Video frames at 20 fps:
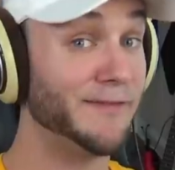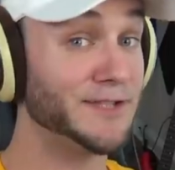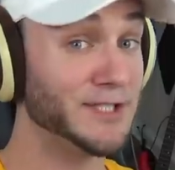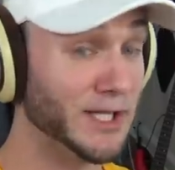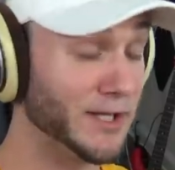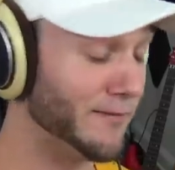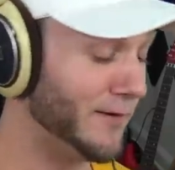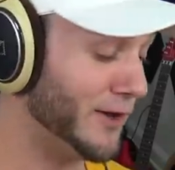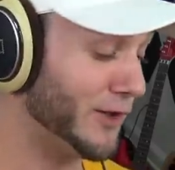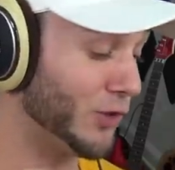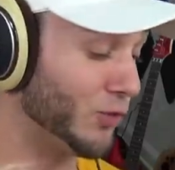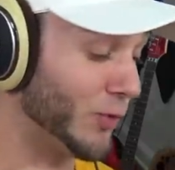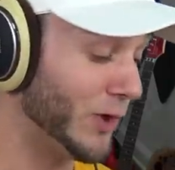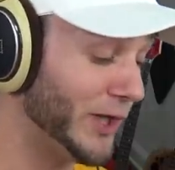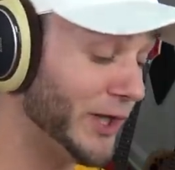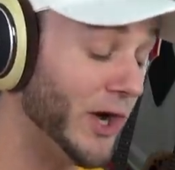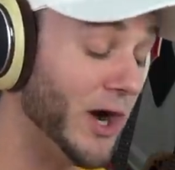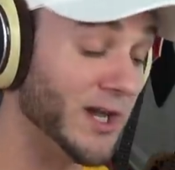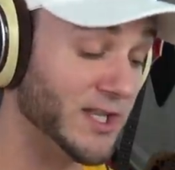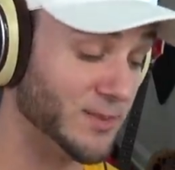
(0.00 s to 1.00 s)
I have a ton of other
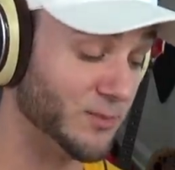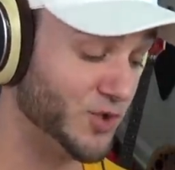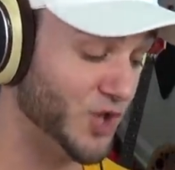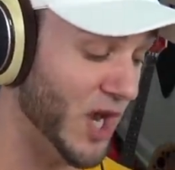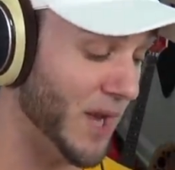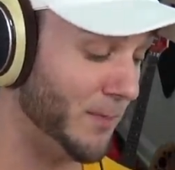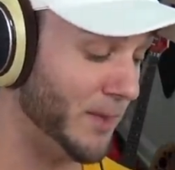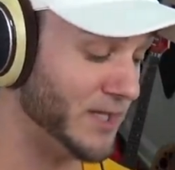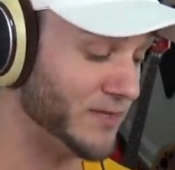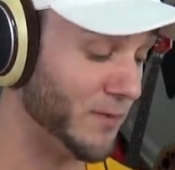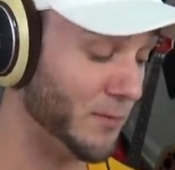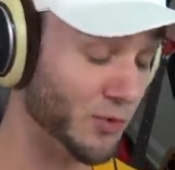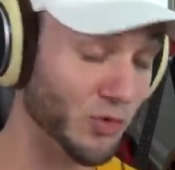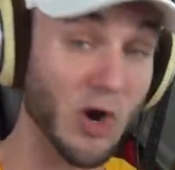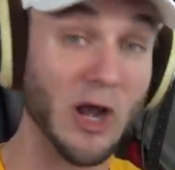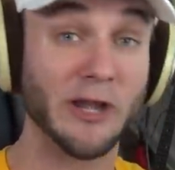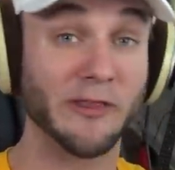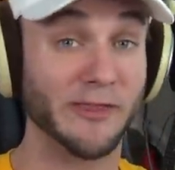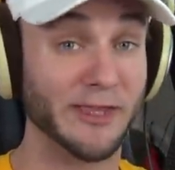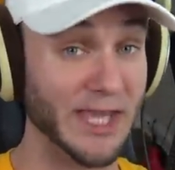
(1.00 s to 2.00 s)
really awesome champions from
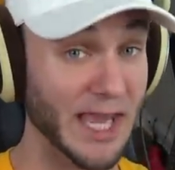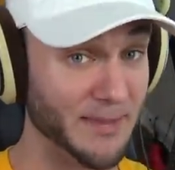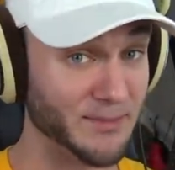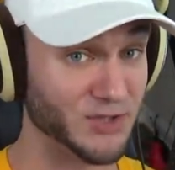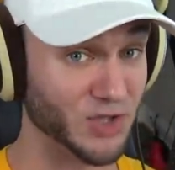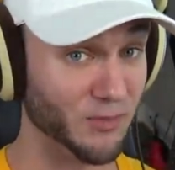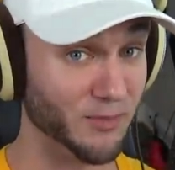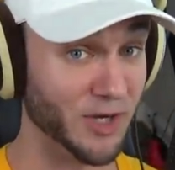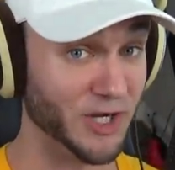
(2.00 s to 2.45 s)
grinding the game so